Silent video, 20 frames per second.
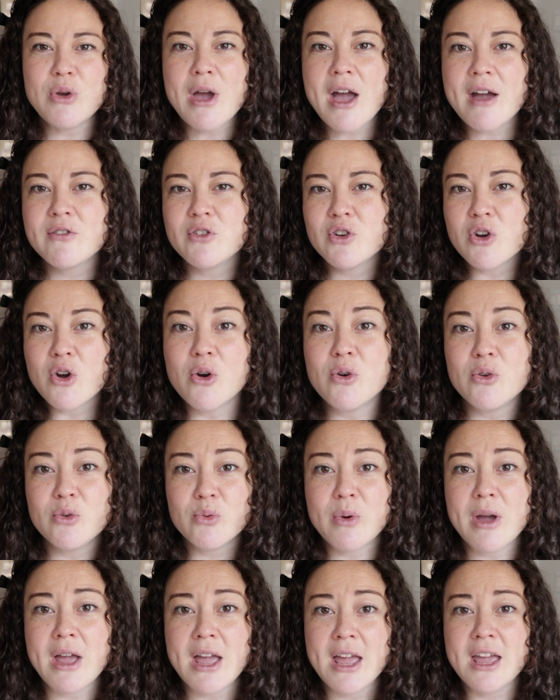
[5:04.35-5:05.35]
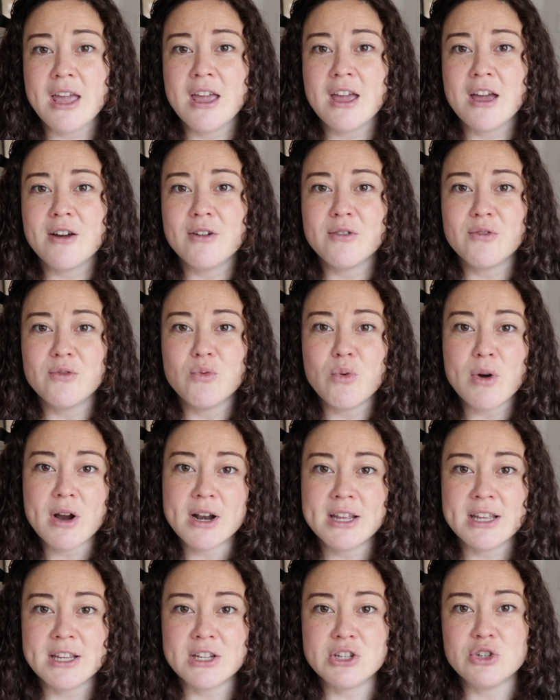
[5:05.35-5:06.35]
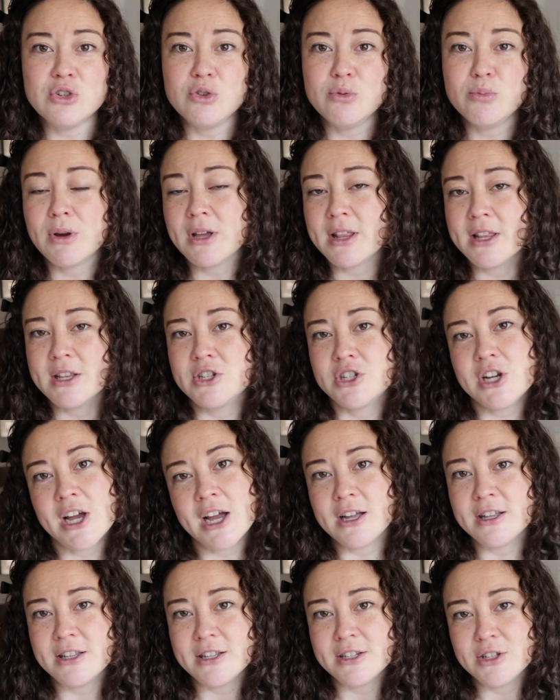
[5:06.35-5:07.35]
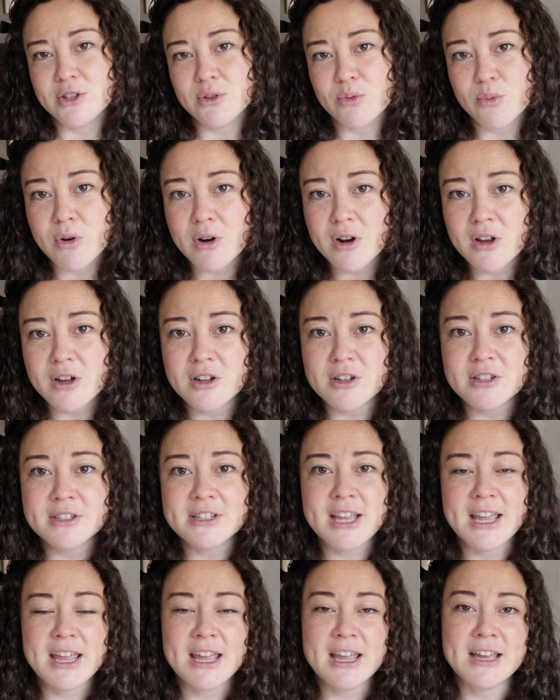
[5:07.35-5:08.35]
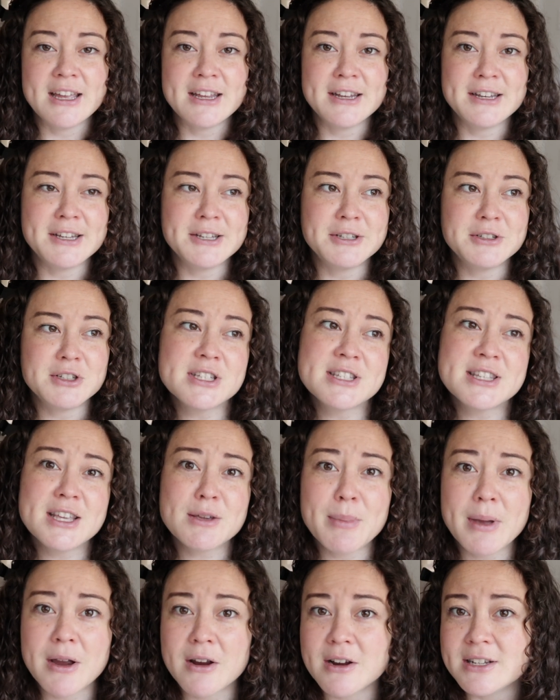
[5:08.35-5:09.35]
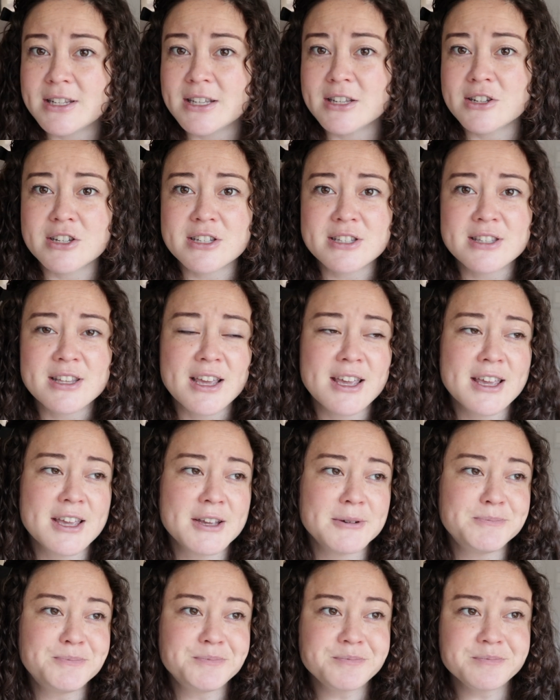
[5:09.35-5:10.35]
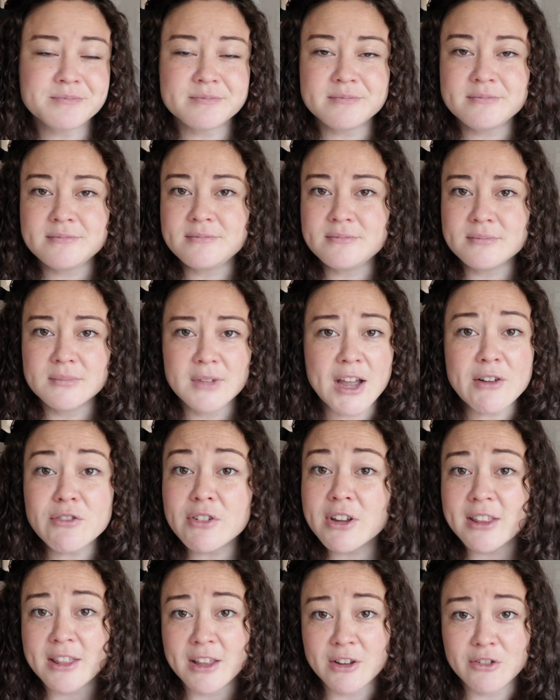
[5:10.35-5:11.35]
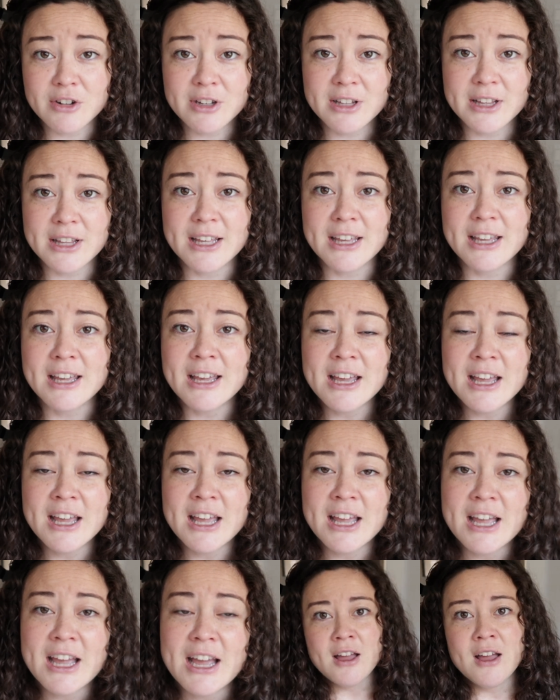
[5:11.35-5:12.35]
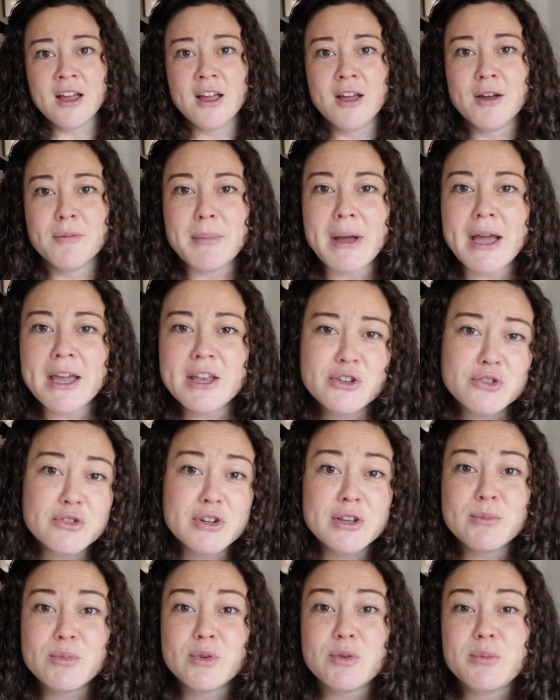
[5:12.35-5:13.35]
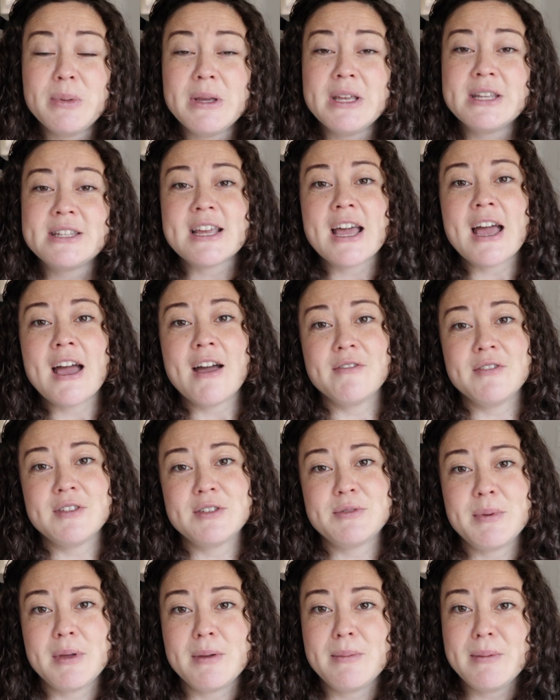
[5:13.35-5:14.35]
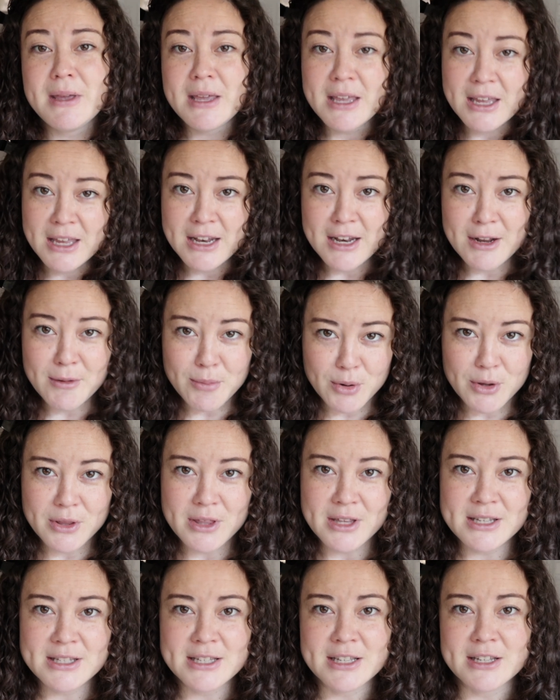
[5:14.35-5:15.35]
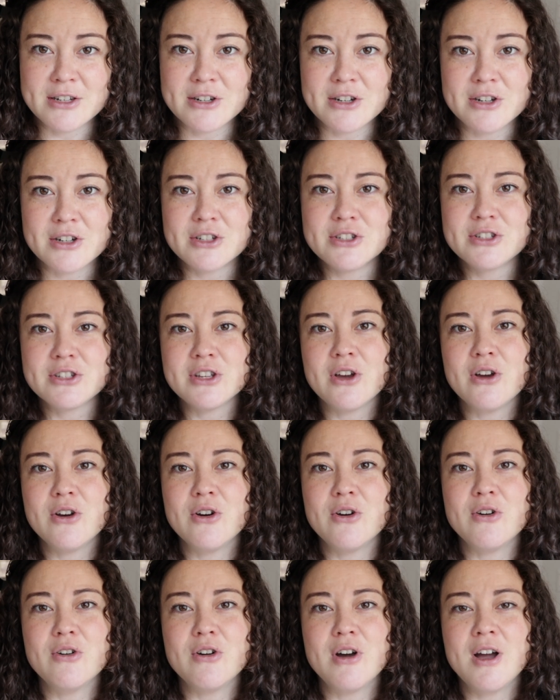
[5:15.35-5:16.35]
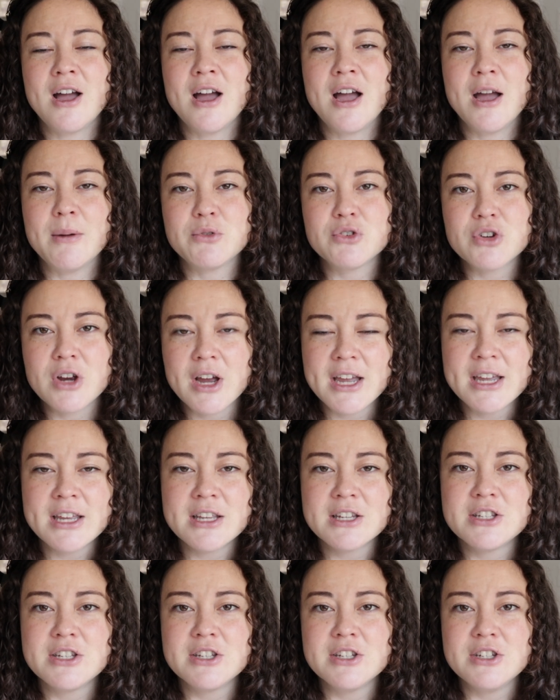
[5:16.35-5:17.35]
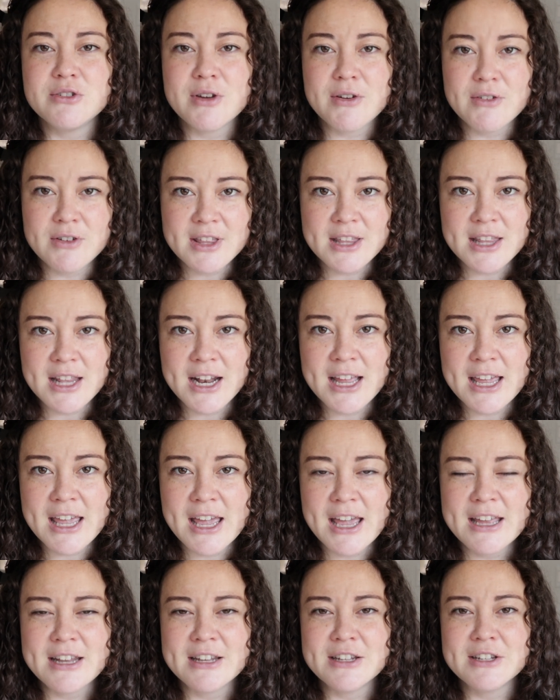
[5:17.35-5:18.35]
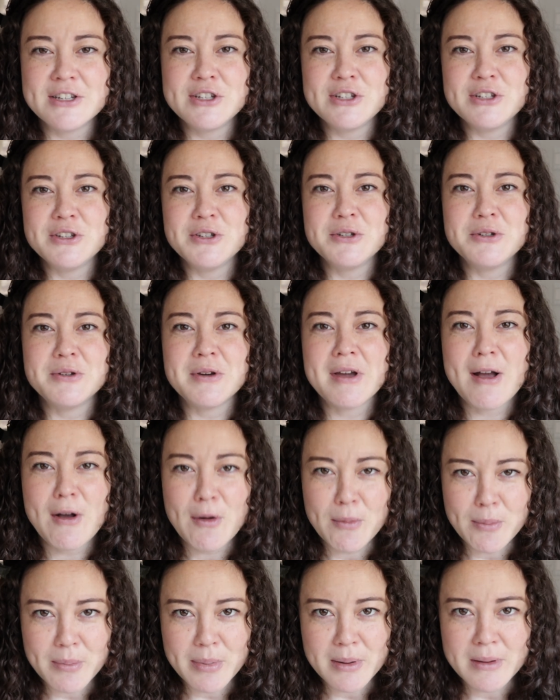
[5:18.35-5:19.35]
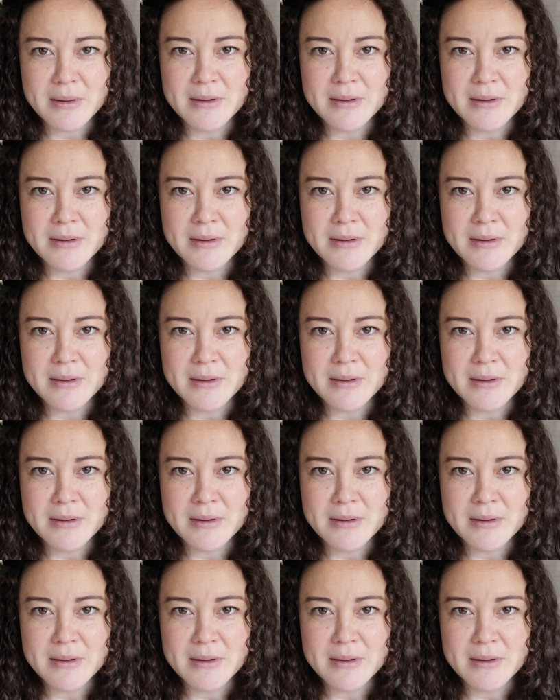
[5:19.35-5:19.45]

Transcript: have your own way of wanting to bring this child into the world, and just like parenting, just like everything really, my dream would be to have this baby in a birthing center. So I'm trying to do everything that I can to help